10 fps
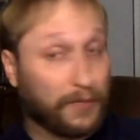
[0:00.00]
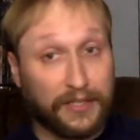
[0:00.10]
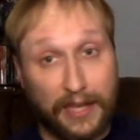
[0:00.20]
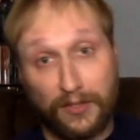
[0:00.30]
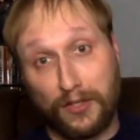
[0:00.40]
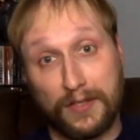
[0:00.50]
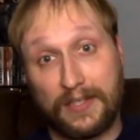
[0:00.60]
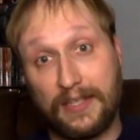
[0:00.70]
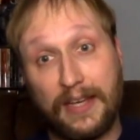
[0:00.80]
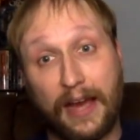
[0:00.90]
because as you could
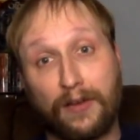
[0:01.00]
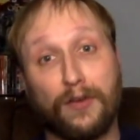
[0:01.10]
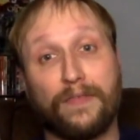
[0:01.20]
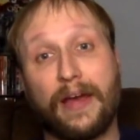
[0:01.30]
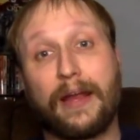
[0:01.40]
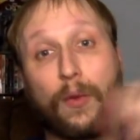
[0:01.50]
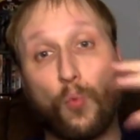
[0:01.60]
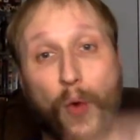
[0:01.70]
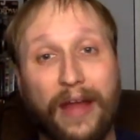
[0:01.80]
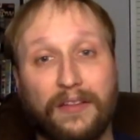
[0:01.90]
see, I could have had a
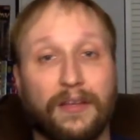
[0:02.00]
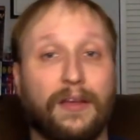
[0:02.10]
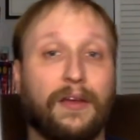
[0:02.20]
wet